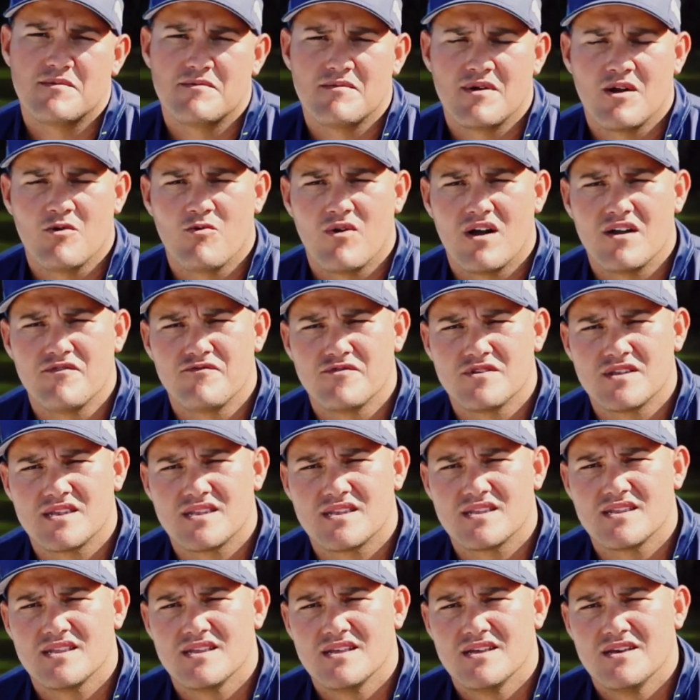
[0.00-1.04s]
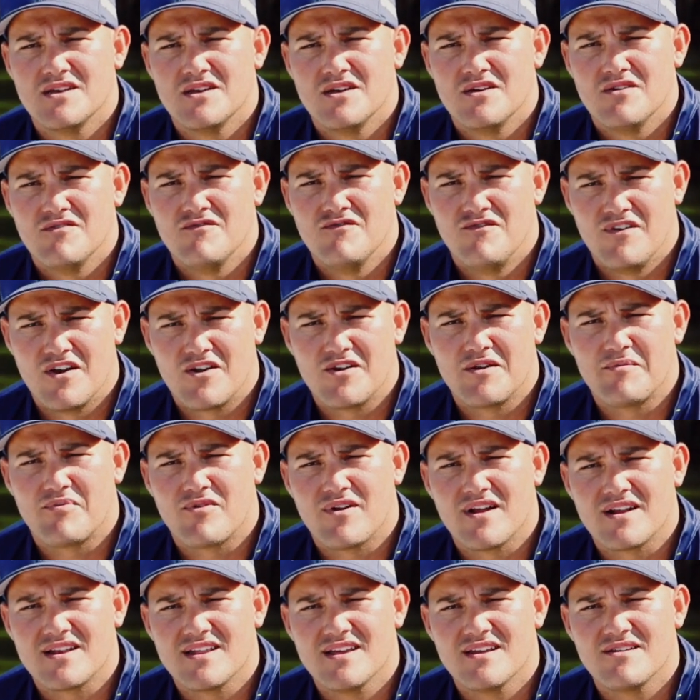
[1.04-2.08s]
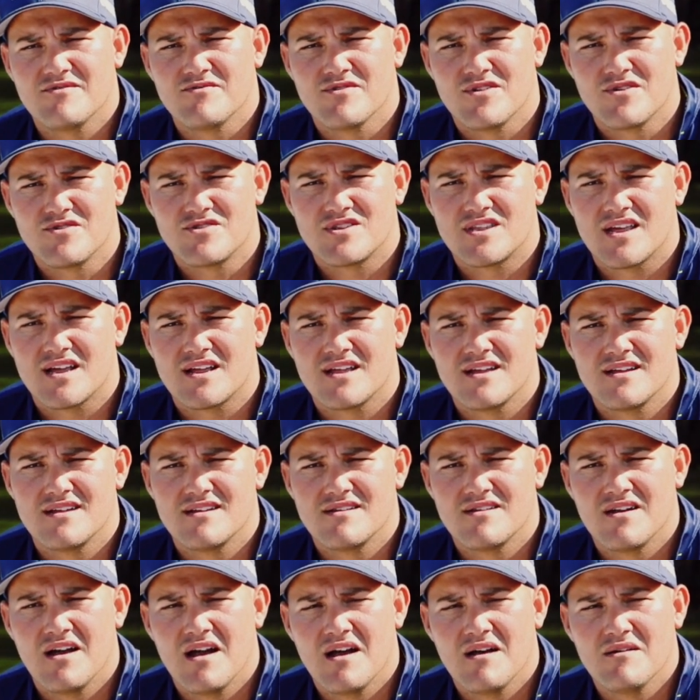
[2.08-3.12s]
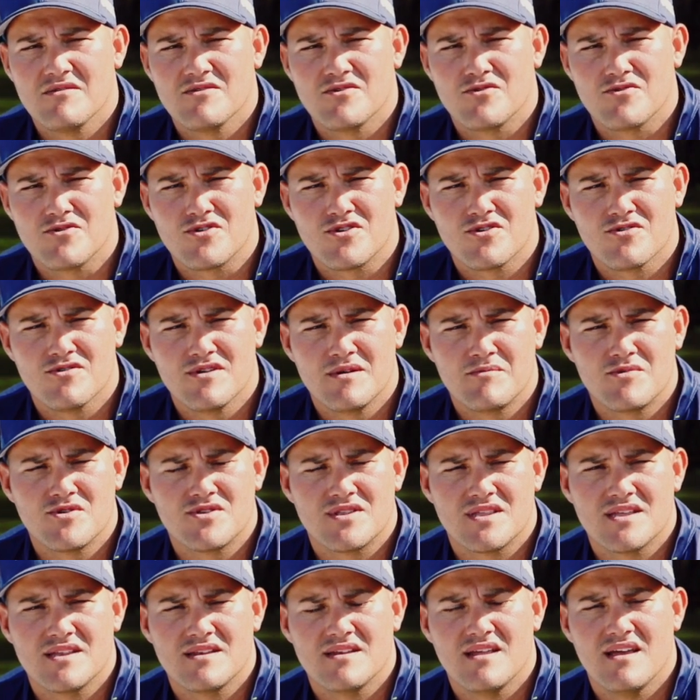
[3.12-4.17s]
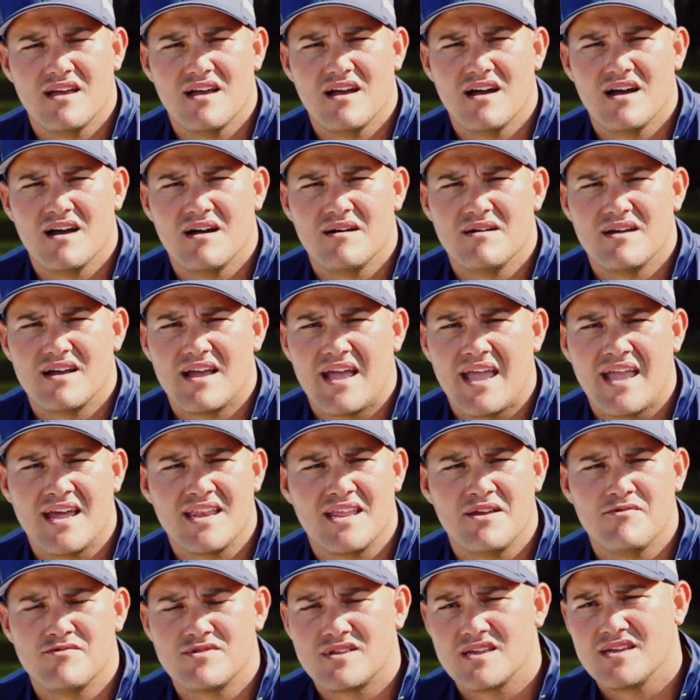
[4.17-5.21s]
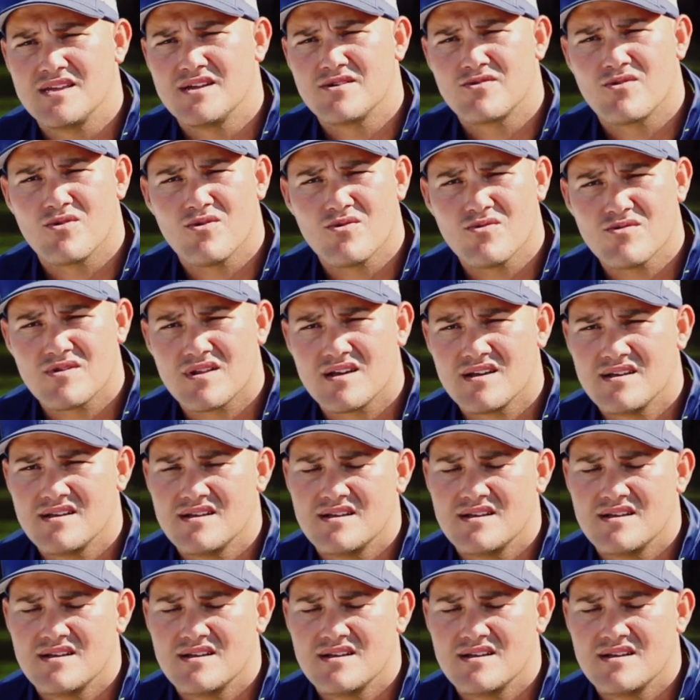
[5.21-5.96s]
My wife was very pregnant with our second uh, little girl, Emerson. Uh, Annie was a year old,